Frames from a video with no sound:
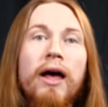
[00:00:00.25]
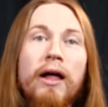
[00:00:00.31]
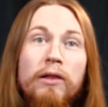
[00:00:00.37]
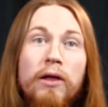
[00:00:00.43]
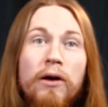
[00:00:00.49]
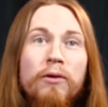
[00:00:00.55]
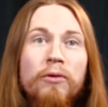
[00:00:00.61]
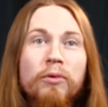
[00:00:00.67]

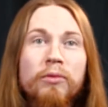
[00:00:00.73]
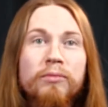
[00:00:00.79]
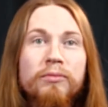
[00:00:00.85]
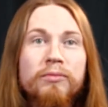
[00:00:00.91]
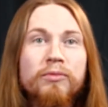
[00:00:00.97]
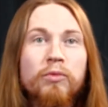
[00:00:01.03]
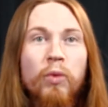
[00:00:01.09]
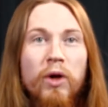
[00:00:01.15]
Hello!
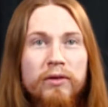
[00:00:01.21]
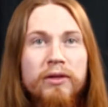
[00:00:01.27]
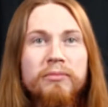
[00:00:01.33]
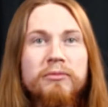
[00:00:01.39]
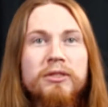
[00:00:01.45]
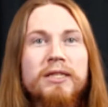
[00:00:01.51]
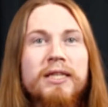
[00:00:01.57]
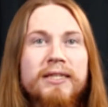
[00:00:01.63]

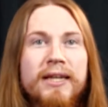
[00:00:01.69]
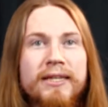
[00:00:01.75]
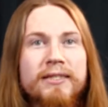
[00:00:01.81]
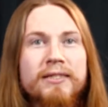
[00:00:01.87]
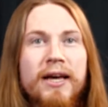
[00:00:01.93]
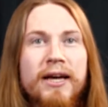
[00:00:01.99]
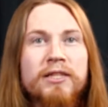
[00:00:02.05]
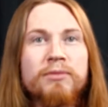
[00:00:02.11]
Welcome to the
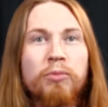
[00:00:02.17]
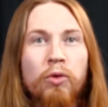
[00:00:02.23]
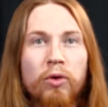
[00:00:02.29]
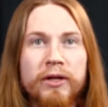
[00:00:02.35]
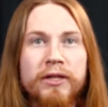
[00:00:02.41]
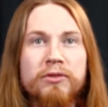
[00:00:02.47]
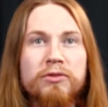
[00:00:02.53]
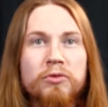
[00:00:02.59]
Dice Guys
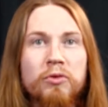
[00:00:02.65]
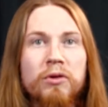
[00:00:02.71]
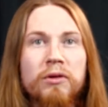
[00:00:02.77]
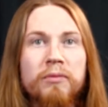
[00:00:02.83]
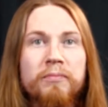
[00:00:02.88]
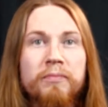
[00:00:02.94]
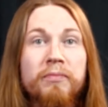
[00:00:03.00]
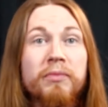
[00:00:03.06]
boarding
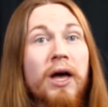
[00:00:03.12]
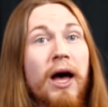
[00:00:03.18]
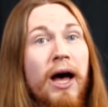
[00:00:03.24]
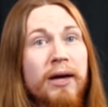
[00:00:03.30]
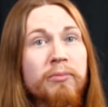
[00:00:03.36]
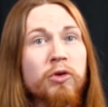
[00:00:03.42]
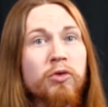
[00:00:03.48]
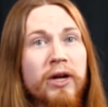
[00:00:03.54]
school.
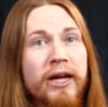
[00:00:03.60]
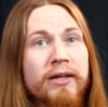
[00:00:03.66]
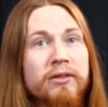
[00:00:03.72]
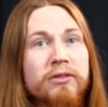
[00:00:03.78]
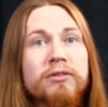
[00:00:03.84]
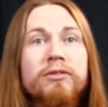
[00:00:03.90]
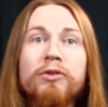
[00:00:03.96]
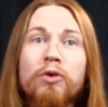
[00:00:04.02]
I'm
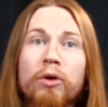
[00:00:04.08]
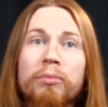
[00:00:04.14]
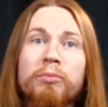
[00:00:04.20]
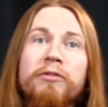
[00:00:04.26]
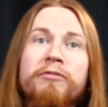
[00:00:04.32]
Grant, your